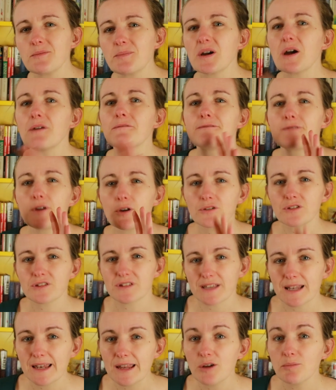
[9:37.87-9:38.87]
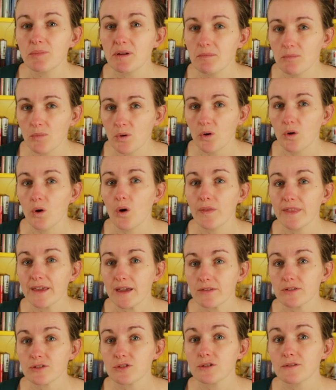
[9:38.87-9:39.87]
but focus a little bit more on the
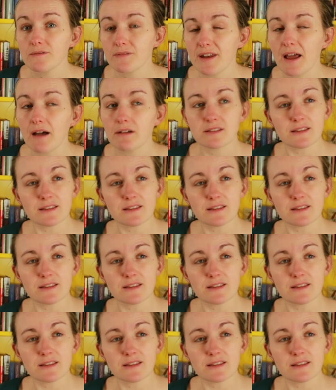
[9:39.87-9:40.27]
other two for now.